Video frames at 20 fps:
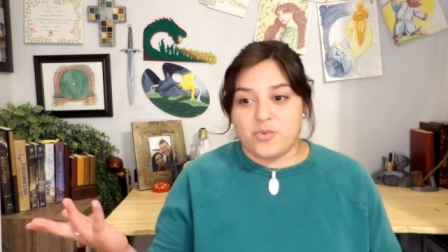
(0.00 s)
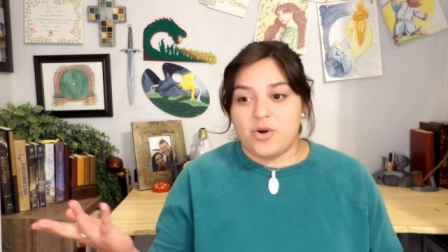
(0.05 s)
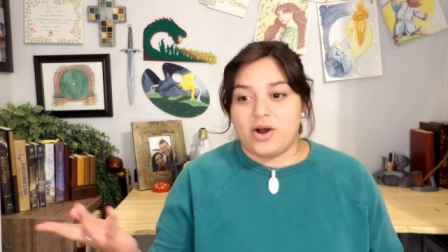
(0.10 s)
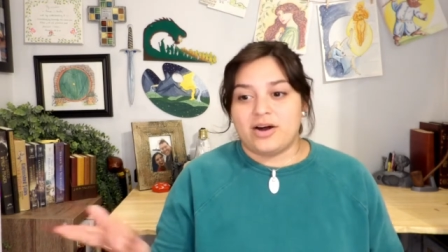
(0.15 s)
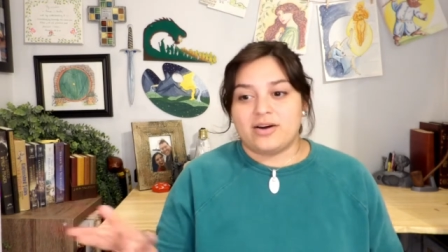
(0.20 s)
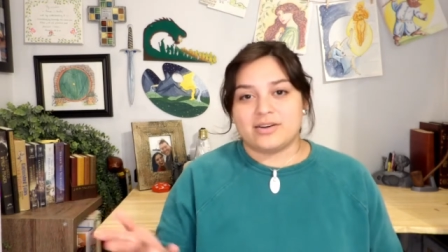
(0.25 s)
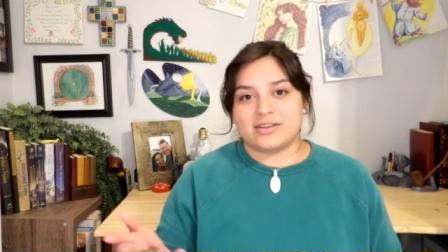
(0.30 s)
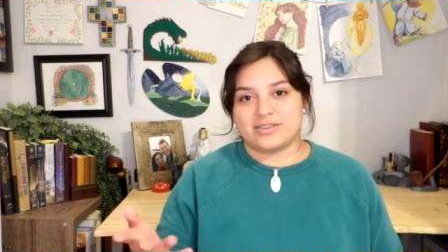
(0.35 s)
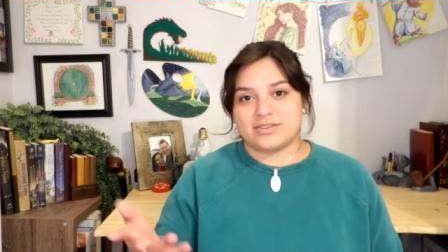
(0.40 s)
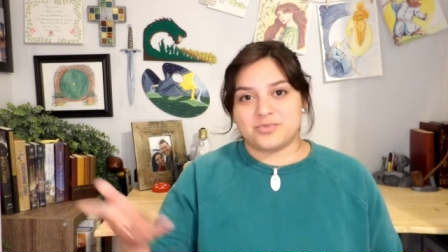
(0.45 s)

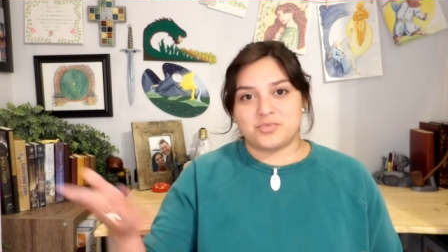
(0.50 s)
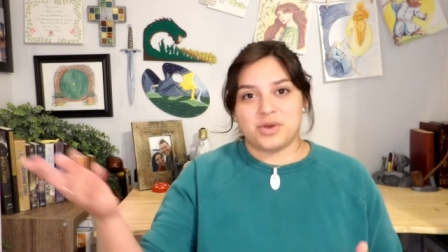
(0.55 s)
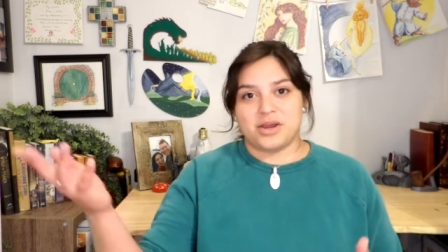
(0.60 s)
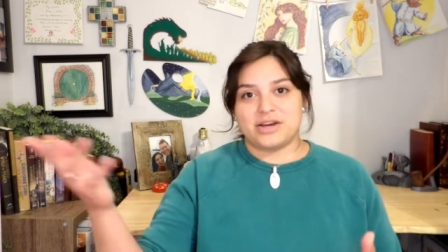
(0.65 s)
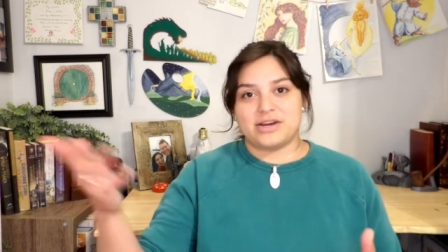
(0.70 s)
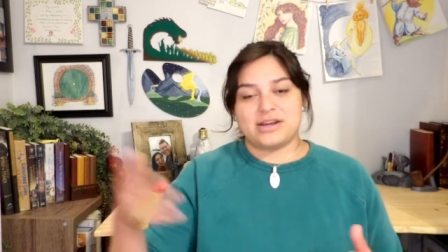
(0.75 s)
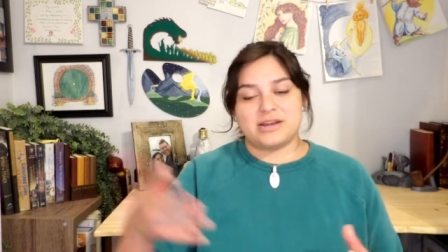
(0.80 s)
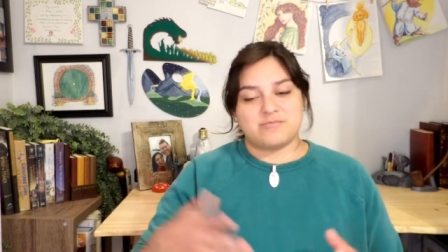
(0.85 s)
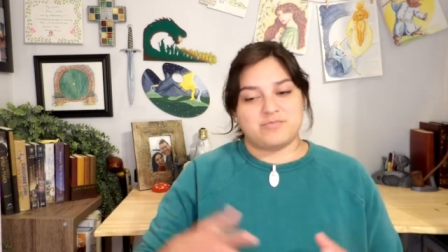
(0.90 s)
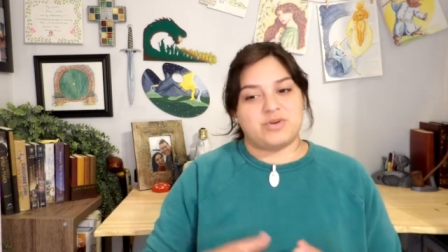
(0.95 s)
well because
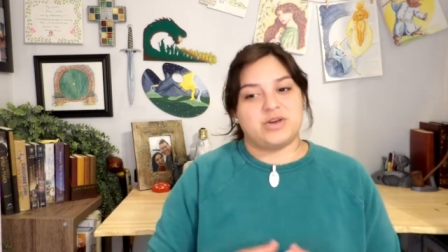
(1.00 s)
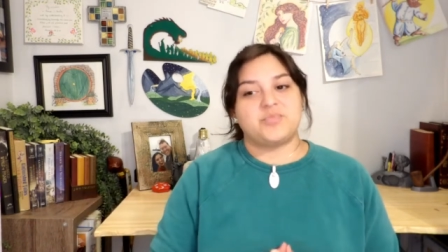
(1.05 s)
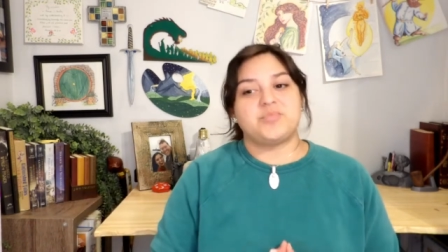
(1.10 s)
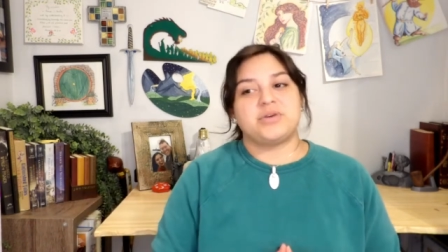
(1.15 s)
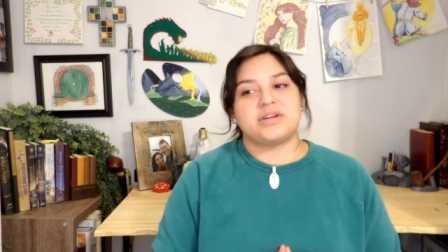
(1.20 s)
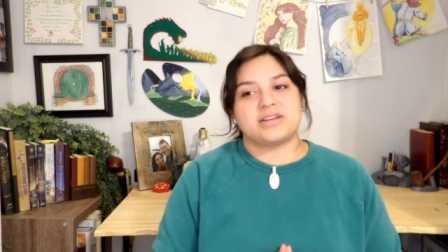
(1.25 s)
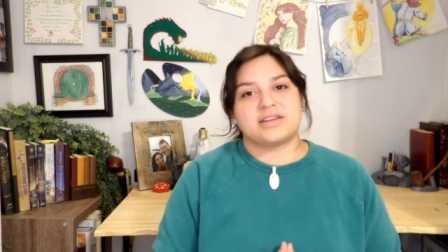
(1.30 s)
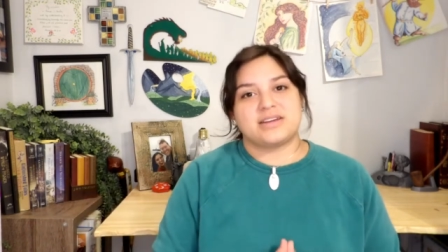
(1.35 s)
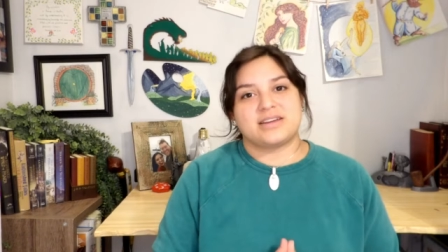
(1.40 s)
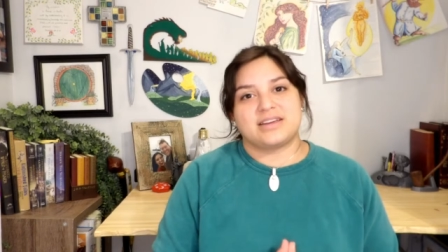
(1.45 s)
Merry and
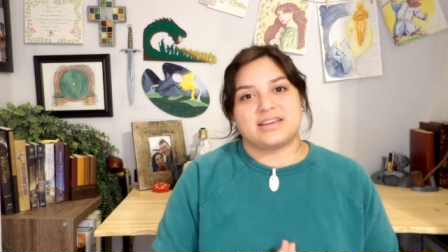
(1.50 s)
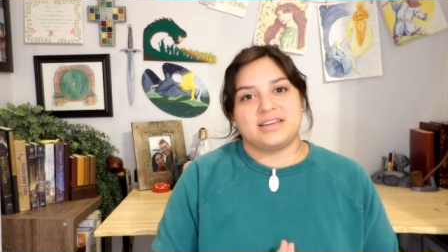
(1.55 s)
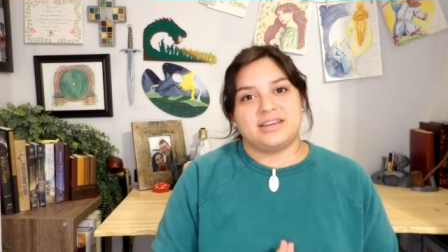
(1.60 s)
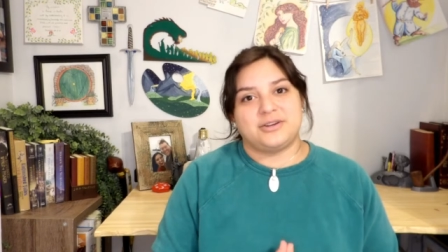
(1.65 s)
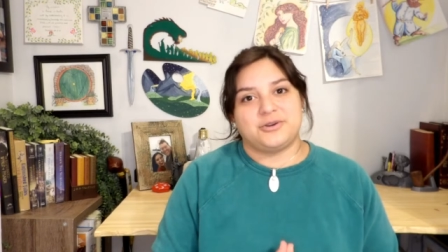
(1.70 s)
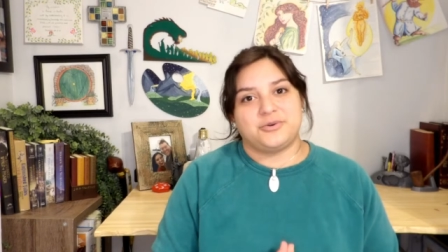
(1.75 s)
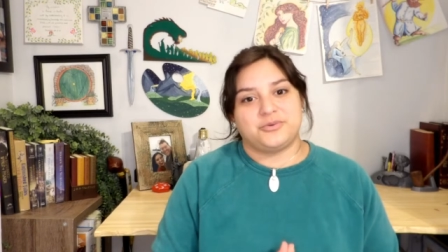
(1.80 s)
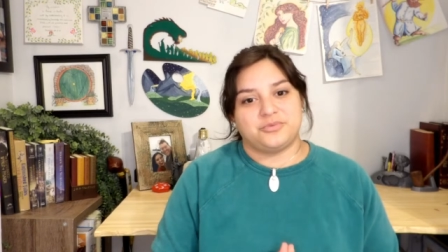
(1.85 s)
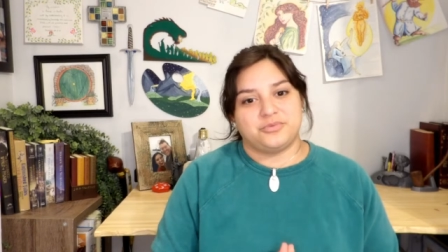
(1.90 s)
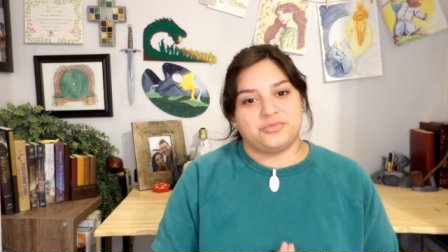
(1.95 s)
Pippin, you
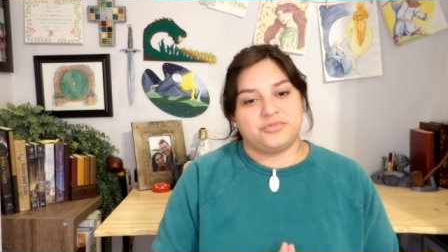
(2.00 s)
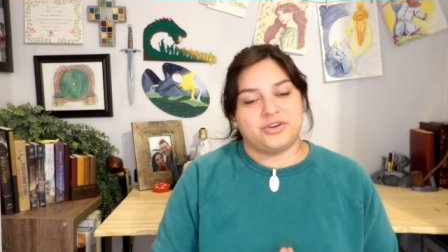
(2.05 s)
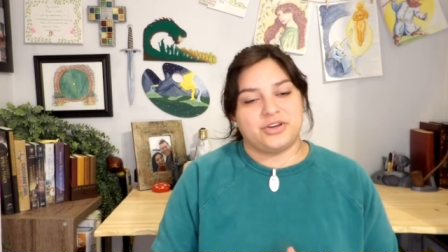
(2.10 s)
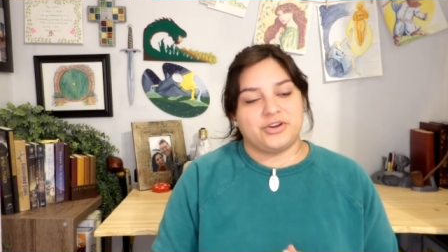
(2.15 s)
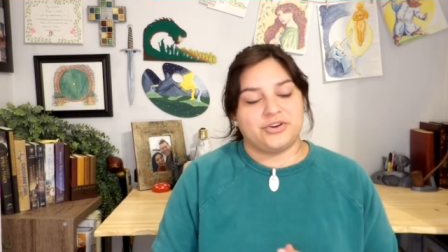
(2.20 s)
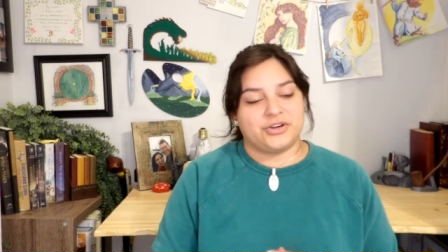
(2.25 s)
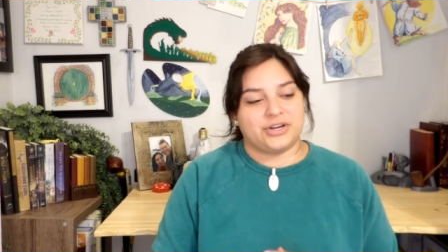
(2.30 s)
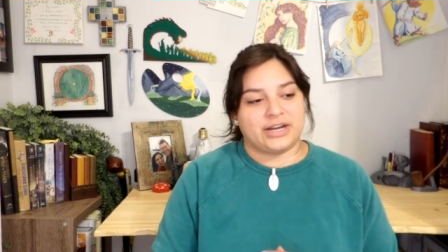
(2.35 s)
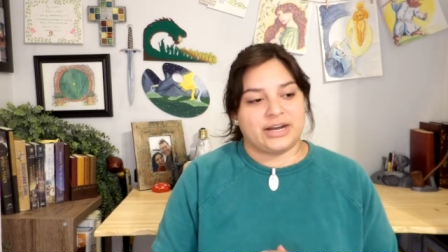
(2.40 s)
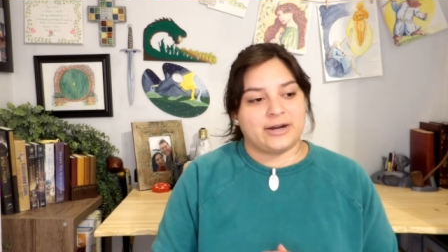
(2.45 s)
know,
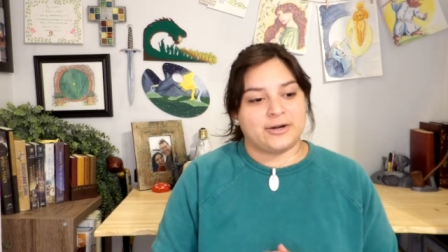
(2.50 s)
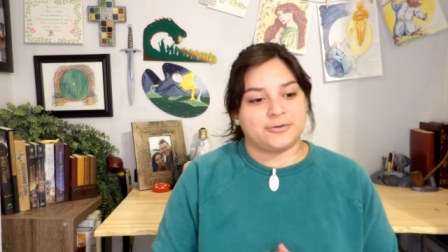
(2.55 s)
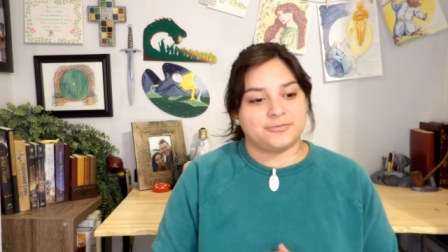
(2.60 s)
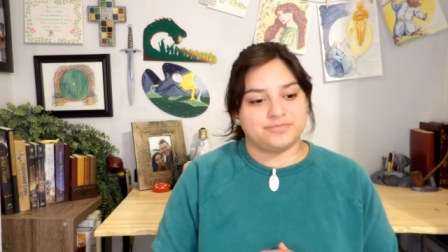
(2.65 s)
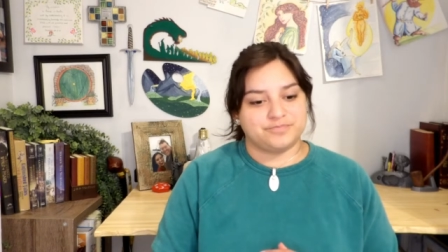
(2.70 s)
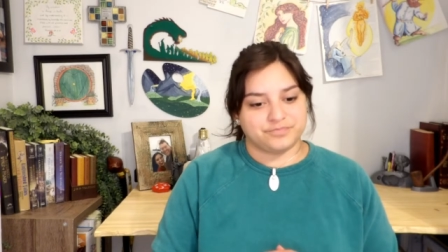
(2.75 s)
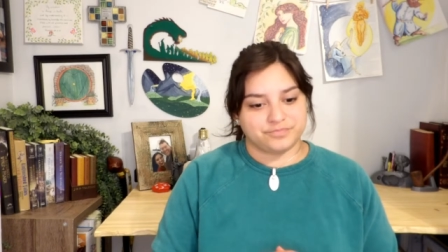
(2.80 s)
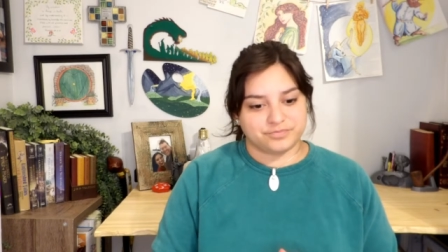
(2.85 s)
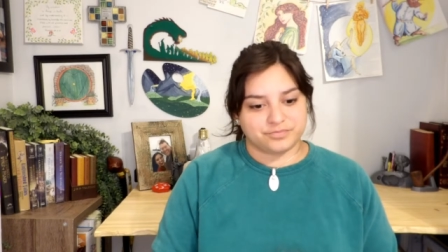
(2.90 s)
figure it out,